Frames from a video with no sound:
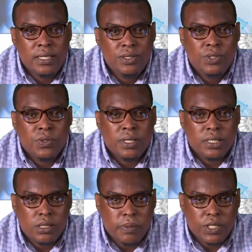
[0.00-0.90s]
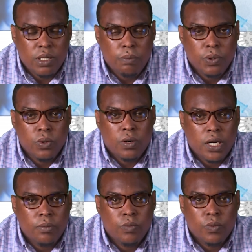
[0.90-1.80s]
in to a special
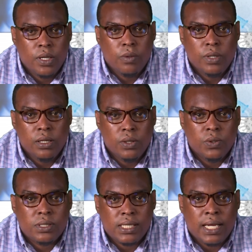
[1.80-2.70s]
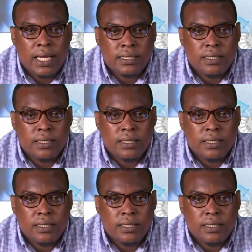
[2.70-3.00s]
program where we looked at